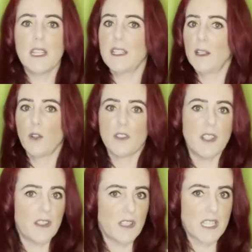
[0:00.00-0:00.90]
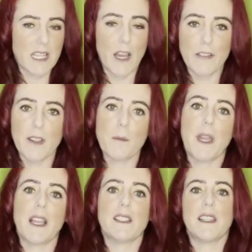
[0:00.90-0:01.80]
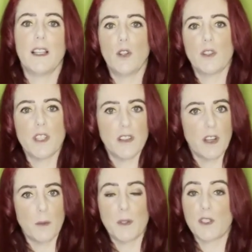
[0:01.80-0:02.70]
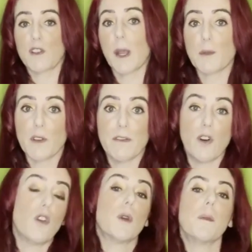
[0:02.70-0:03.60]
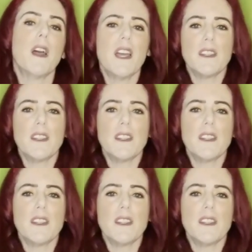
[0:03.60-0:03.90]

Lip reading: they looked at their staffing mix, they looked at their prescription volume,